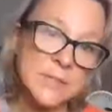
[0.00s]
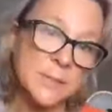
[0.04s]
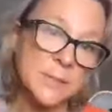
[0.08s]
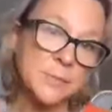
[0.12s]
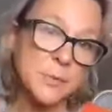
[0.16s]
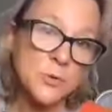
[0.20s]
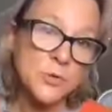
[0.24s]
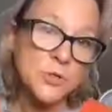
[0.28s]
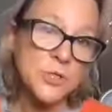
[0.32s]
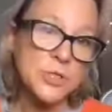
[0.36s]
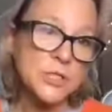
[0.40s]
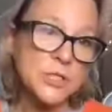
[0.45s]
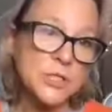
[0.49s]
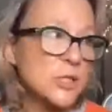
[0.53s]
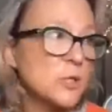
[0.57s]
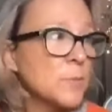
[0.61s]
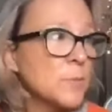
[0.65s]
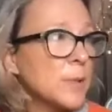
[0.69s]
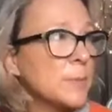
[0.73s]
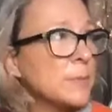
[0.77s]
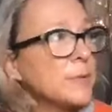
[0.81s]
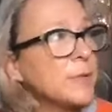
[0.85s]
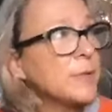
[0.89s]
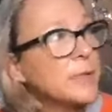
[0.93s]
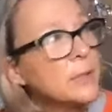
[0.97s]
Subconsciously, you
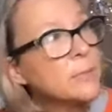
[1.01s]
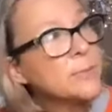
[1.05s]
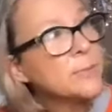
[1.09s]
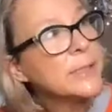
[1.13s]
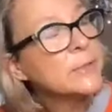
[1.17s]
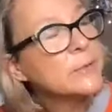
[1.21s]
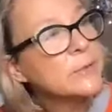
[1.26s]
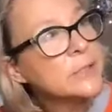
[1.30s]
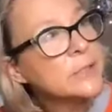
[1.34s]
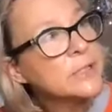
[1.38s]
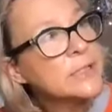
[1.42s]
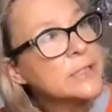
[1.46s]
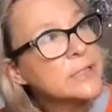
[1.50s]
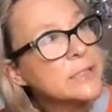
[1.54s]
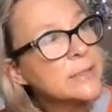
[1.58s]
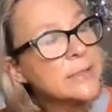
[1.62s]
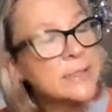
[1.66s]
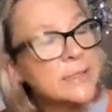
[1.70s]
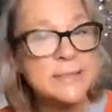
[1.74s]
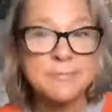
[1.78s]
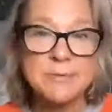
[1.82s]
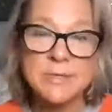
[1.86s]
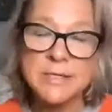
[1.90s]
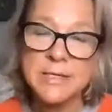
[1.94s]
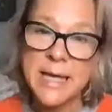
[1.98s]
may be thinking, oh my goodness,
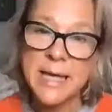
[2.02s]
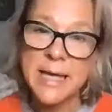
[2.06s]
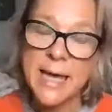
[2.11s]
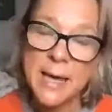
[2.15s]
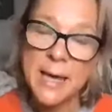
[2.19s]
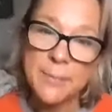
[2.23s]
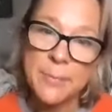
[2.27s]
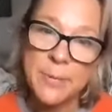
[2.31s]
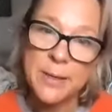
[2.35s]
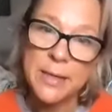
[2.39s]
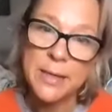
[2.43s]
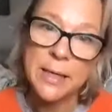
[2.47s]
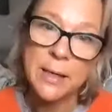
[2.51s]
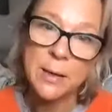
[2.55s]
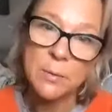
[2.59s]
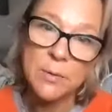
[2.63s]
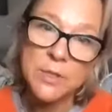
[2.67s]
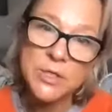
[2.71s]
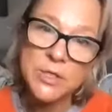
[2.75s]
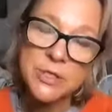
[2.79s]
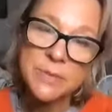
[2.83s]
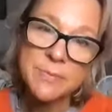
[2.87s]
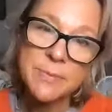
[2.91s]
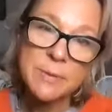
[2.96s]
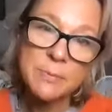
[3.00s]
nothing's really happening. I
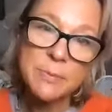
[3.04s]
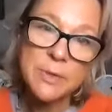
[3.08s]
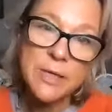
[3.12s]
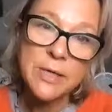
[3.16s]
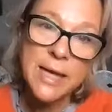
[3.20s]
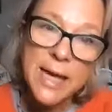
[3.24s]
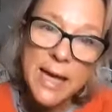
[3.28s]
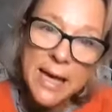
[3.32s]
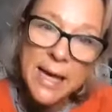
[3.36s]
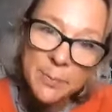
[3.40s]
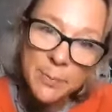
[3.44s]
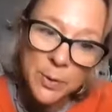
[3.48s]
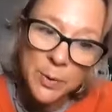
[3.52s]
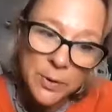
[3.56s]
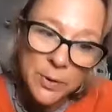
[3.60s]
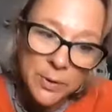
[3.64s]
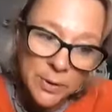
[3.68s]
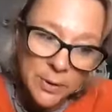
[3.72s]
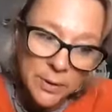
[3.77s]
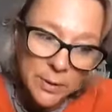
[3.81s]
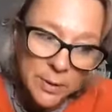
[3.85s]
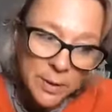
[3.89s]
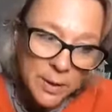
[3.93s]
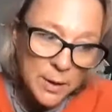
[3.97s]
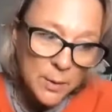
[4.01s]
wish something would
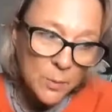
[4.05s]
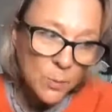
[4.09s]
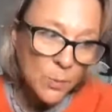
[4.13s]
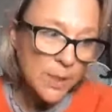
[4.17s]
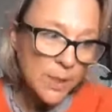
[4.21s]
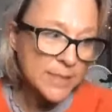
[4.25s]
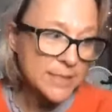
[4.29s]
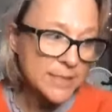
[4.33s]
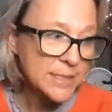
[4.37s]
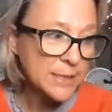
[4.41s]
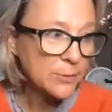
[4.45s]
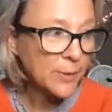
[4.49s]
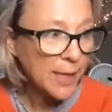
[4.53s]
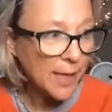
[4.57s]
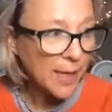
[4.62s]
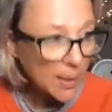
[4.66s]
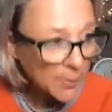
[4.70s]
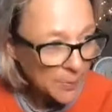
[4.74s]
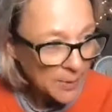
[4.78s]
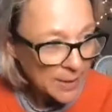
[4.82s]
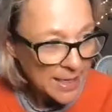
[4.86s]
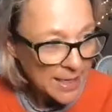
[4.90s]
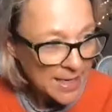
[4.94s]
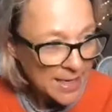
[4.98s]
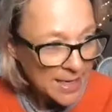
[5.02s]
happen. Why is it not
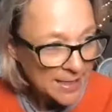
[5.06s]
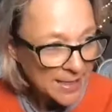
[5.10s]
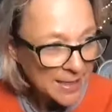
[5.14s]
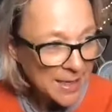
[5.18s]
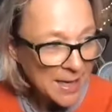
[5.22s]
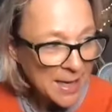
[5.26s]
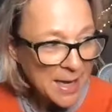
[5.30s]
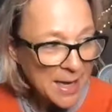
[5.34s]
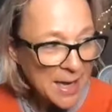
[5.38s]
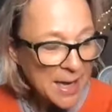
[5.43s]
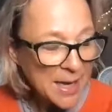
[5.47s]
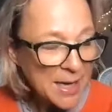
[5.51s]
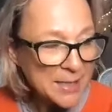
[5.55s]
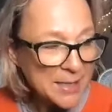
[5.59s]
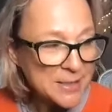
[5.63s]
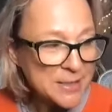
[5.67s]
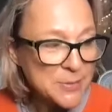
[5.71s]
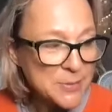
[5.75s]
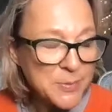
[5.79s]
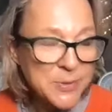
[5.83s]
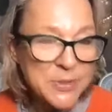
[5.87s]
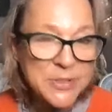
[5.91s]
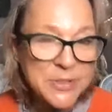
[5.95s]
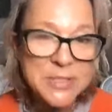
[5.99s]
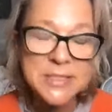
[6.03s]
happening? And
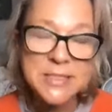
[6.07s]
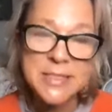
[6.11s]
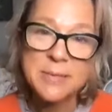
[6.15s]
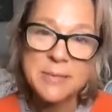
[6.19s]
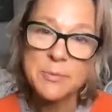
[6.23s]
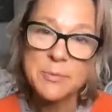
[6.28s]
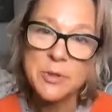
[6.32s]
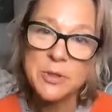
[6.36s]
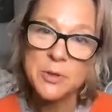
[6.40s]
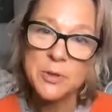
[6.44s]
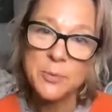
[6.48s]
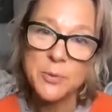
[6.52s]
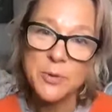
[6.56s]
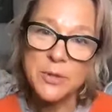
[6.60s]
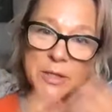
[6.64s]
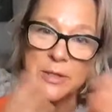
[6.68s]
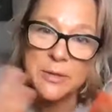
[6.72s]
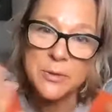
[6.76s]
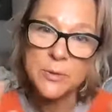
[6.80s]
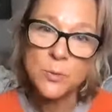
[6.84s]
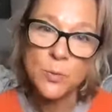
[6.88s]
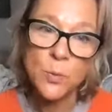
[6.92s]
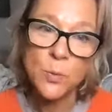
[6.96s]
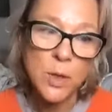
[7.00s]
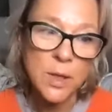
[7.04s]
spirit is saying, you know,
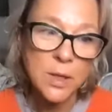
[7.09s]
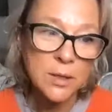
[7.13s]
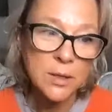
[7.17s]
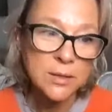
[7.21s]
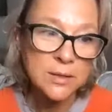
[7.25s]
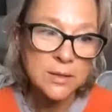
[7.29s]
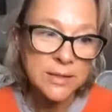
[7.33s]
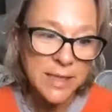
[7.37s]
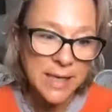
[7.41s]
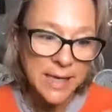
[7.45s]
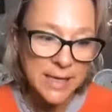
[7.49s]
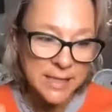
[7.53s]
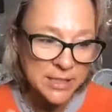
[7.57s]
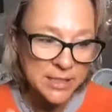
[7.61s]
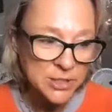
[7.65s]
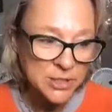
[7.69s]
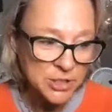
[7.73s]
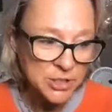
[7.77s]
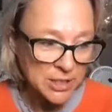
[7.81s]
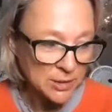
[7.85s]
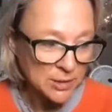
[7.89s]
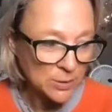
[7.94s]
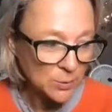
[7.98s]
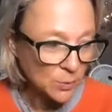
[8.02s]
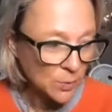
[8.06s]
within the world
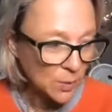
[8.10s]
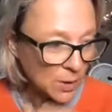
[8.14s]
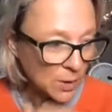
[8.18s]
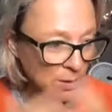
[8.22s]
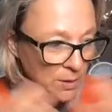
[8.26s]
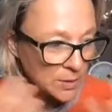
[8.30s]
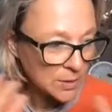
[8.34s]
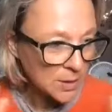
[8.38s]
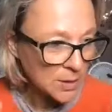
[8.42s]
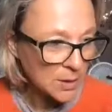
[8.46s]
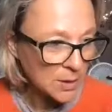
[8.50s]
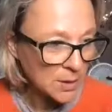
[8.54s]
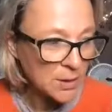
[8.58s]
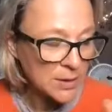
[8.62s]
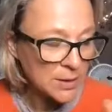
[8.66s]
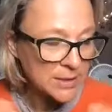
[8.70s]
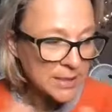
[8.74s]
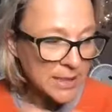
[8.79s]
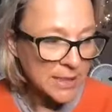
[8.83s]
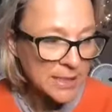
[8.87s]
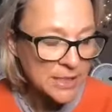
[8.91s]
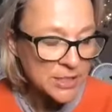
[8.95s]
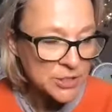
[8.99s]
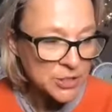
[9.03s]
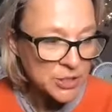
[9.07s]
energy, the world card
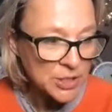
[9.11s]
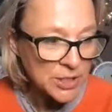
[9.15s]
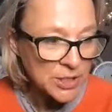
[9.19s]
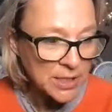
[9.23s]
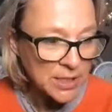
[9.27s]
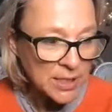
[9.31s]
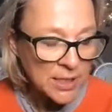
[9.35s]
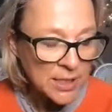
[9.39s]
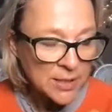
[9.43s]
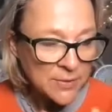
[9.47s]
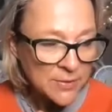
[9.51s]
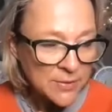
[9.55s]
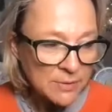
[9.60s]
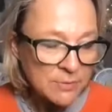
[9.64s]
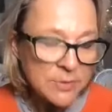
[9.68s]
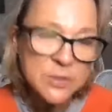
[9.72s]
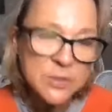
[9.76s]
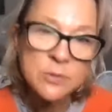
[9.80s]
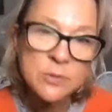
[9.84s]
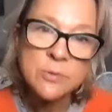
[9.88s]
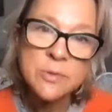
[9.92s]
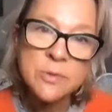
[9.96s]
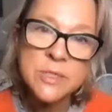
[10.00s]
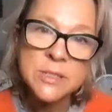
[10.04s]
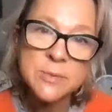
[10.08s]
energy, there
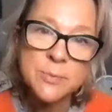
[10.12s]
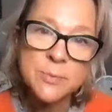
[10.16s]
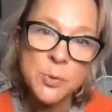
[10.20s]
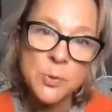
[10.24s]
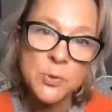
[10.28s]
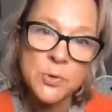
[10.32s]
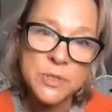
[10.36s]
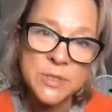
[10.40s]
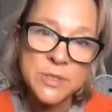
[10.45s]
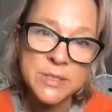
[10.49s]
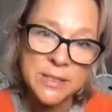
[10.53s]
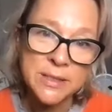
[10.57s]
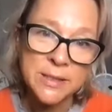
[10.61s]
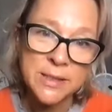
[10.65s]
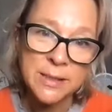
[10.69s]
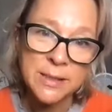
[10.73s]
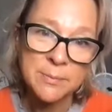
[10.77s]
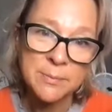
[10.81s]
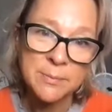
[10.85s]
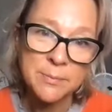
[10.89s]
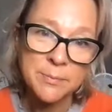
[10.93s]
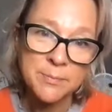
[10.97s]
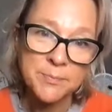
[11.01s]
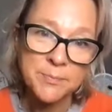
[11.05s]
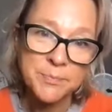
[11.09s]
is always a pause
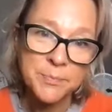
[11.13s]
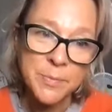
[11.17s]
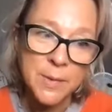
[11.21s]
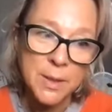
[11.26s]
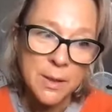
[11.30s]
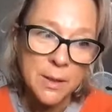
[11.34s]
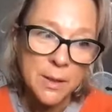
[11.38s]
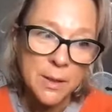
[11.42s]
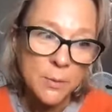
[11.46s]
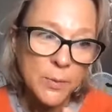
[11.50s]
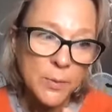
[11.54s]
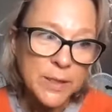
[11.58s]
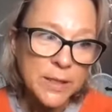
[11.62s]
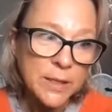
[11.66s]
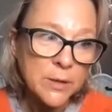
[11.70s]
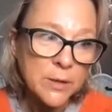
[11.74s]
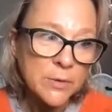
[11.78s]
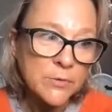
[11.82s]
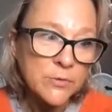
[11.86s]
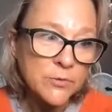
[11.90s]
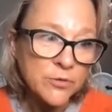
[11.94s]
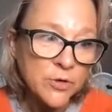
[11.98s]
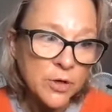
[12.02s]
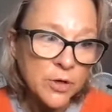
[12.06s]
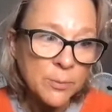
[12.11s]
time. We
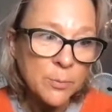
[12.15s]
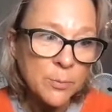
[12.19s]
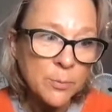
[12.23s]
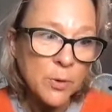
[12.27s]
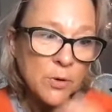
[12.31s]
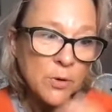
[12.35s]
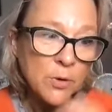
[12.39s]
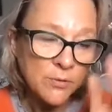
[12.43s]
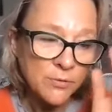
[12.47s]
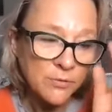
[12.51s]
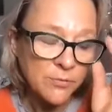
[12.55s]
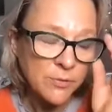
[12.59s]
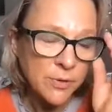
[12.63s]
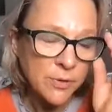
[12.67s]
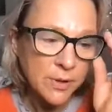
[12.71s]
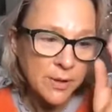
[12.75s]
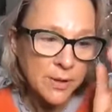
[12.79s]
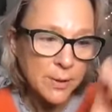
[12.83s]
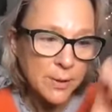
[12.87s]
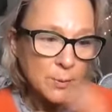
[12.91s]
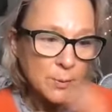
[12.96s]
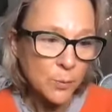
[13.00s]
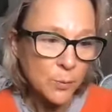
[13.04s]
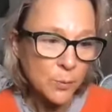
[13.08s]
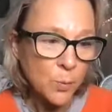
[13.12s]
don't jump off
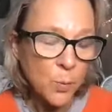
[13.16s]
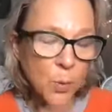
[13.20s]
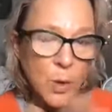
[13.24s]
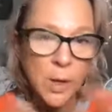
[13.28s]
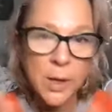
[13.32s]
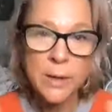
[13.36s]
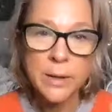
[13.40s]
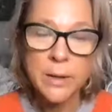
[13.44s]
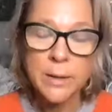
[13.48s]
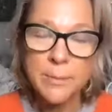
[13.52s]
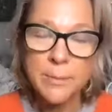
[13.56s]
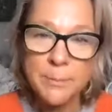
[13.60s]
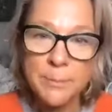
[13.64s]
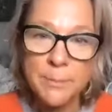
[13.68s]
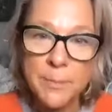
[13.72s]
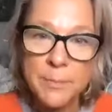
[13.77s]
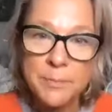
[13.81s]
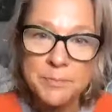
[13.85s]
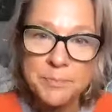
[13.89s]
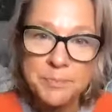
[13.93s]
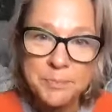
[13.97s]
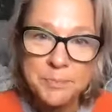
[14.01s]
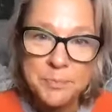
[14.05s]
one